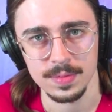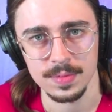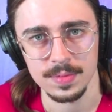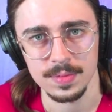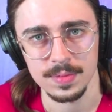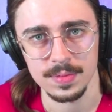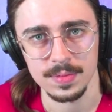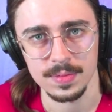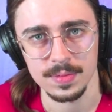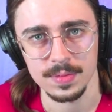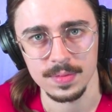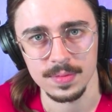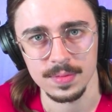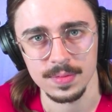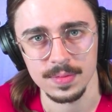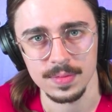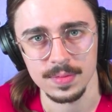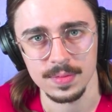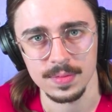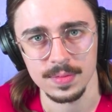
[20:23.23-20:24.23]

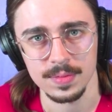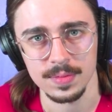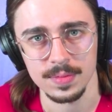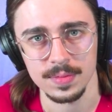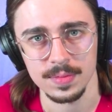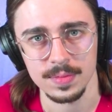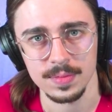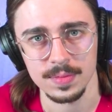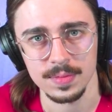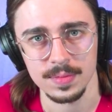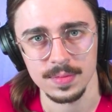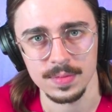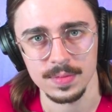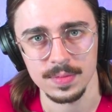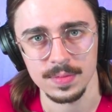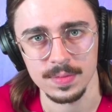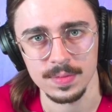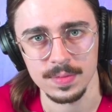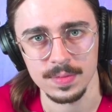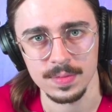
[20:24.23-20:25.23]

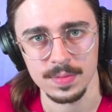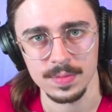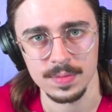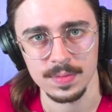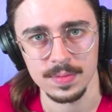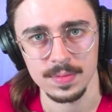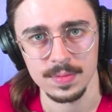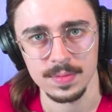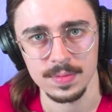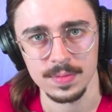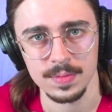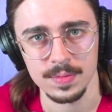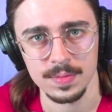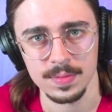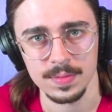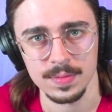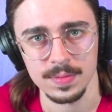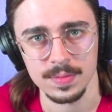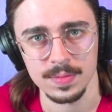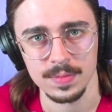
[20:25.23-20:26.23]

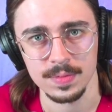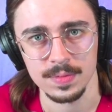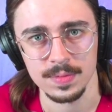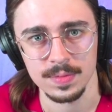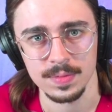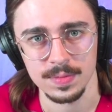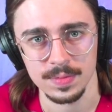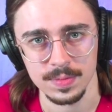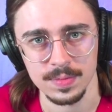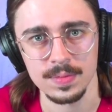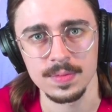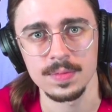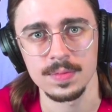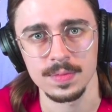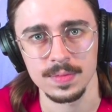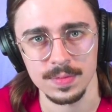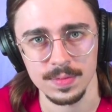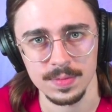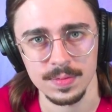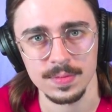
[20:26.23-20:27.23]

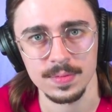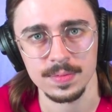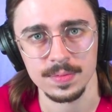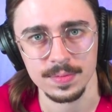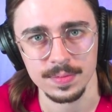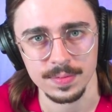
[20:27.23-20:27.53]
(silent)